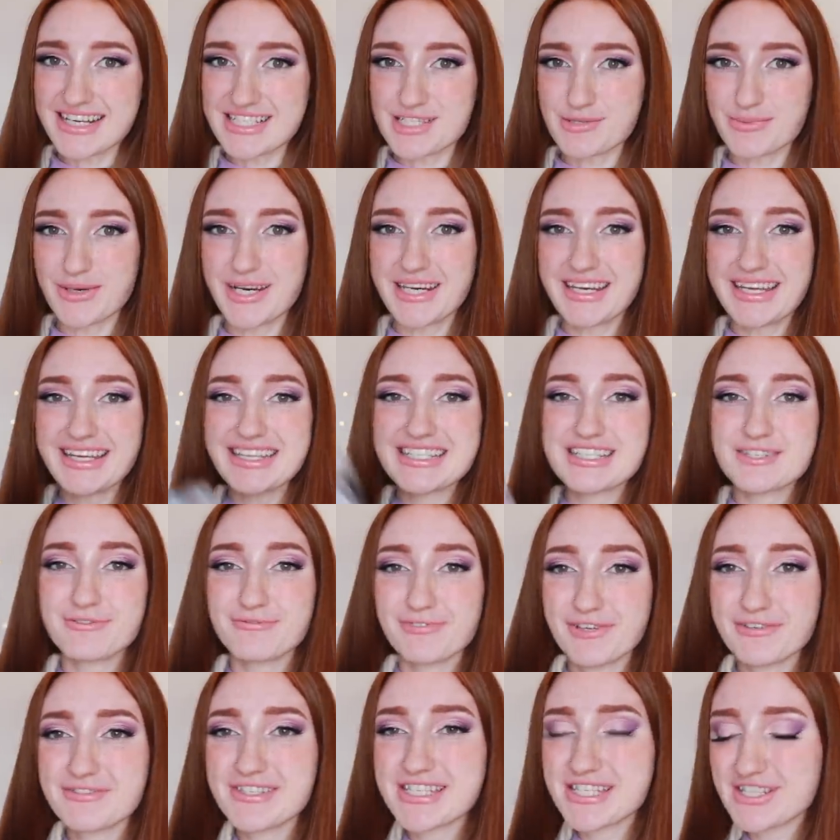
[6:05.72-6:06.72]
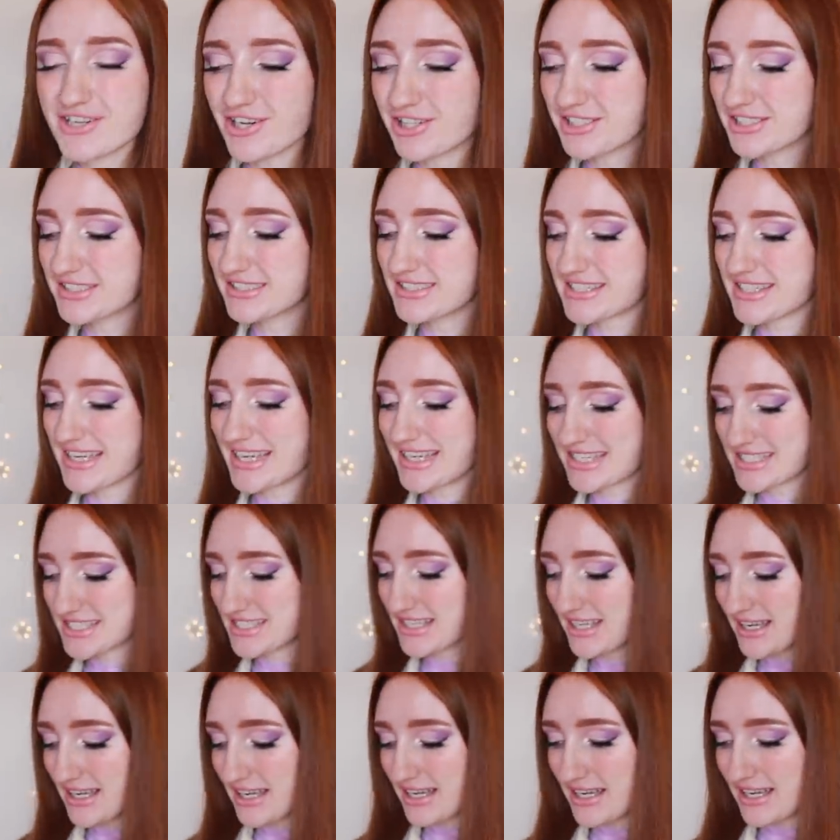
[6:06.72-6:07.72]
next one is fifty dollars,
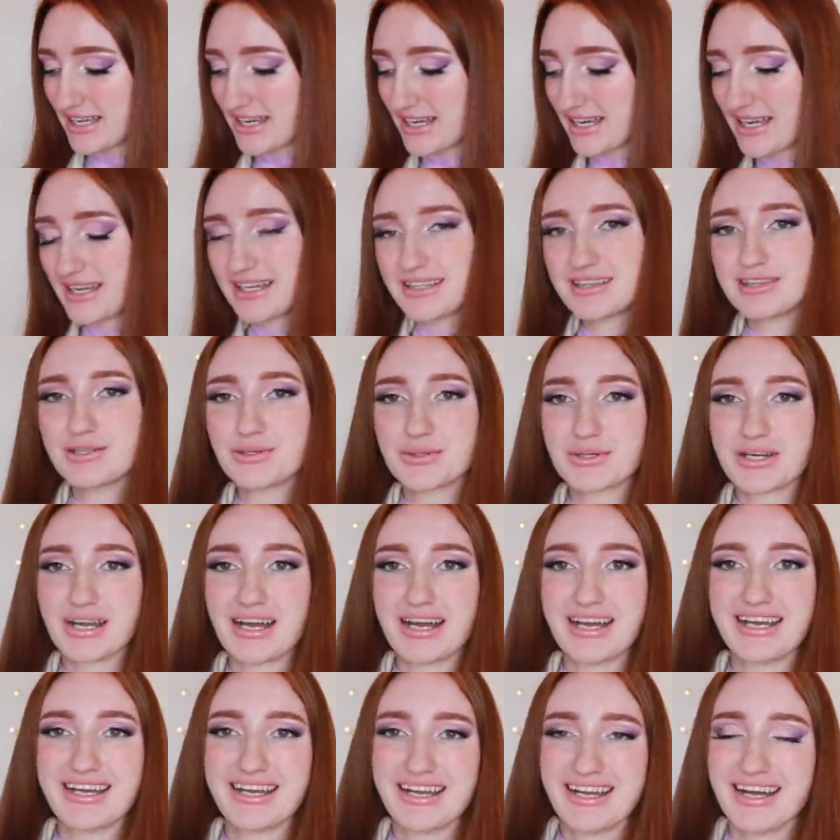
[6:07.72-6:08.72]
and look,